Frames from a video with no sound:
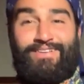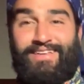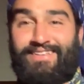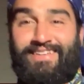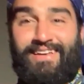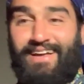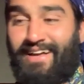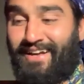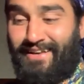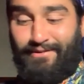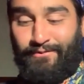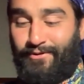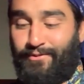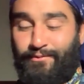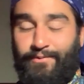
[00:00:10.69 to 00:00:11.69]
Like, yeah,
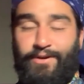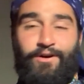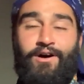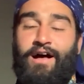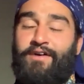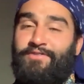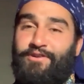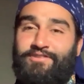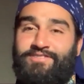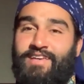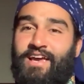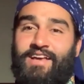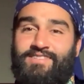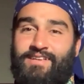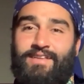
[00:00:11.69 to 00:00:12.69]
we all have those
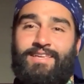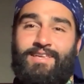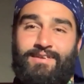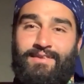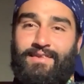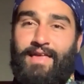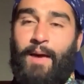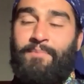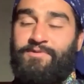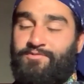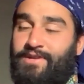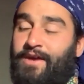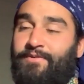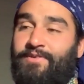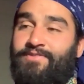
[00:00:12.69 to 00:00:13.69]
days, and it
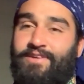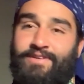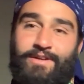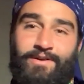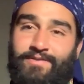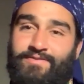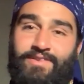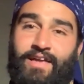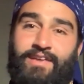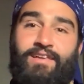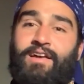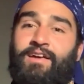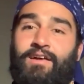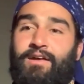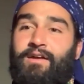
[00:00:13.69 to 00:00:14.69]
happens with everything. You know, even
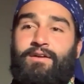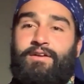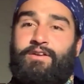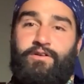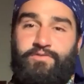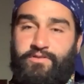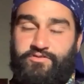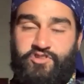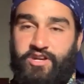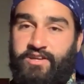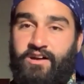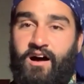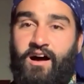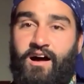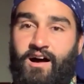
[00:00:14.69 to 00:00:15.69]
like, you know, the
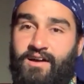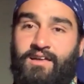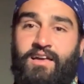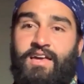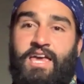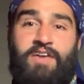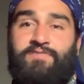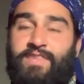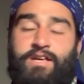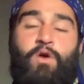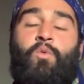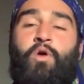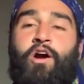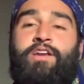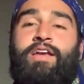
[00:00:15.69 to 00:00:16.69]
qigong, even like
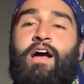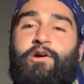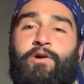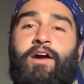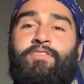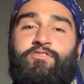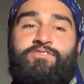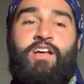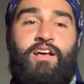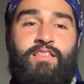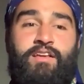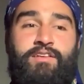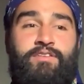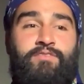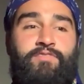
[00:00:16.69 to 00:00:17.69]
a workout, right? There's
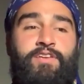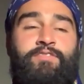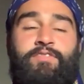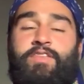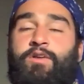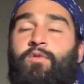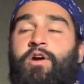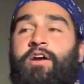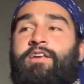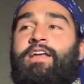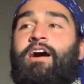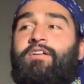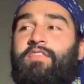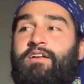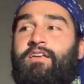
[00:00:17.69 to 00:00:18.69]
not like you think of it like working
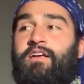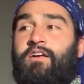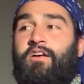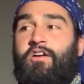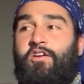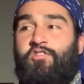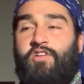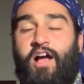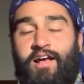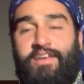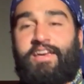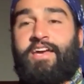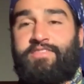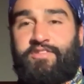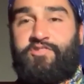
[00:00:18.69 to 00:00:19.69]
out, like you're not
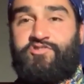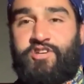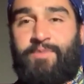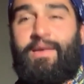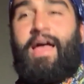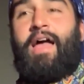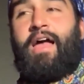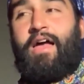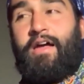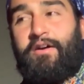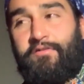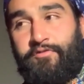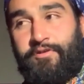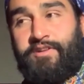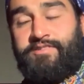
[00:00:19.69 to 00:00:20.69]
gonna hit the gym
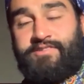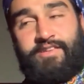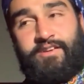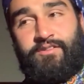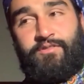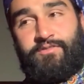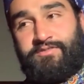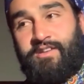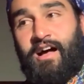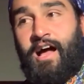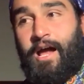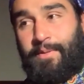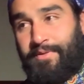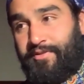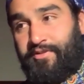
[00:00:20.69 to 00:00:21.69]
every single
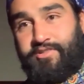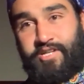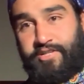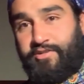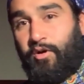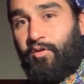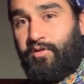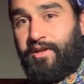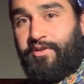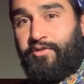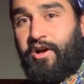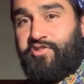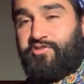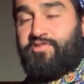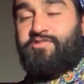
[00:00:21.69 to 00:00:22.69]
time and just like
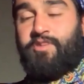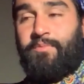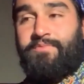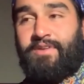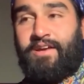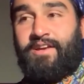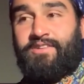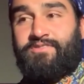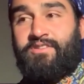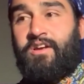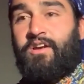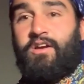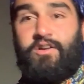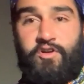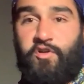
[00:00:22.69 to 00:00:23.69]
totally crush it. Some
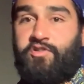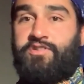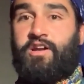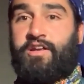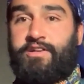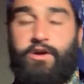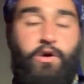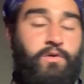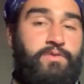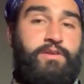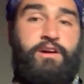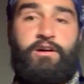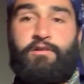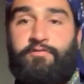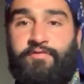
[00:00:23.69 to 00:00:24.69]
days you just gotta
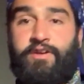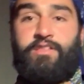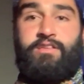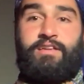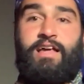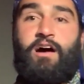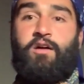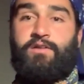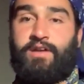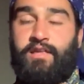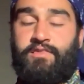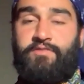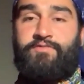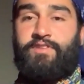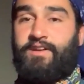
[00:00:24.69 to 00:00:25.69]
go in there, feel it
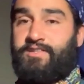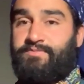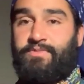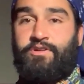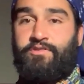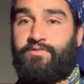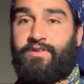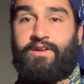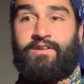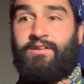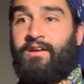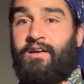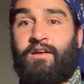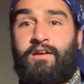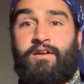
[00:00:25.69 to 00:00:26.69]
out, get the things
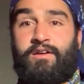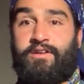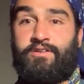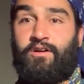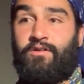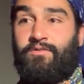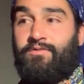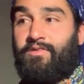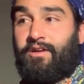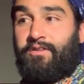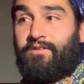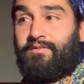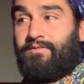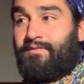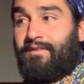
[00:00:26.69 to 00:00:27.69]
moving. You know,
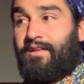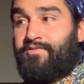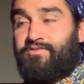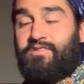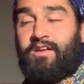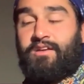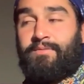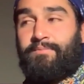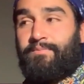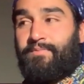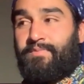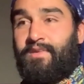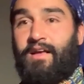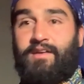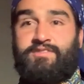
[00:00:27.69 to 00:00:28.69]
like it's like
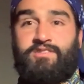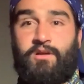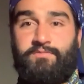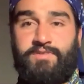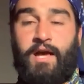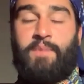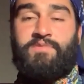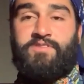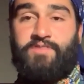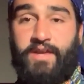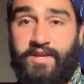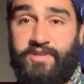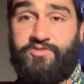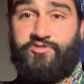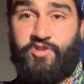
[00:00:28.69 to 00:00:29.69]
yeah, sometimes
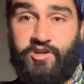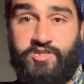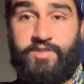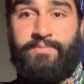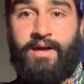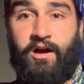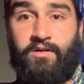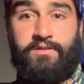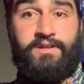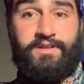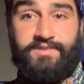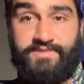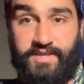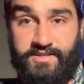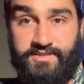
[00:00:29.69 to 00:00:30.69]
it is just
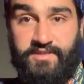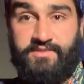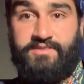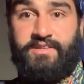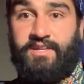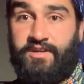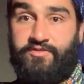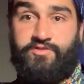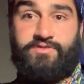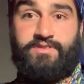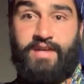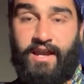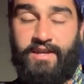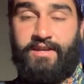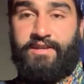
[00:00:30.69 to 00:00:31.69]
about consistency and
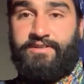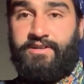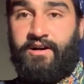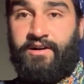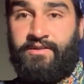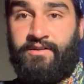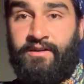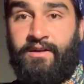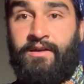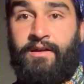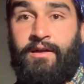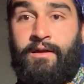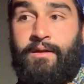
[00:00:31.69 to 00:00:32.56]
just getting it done.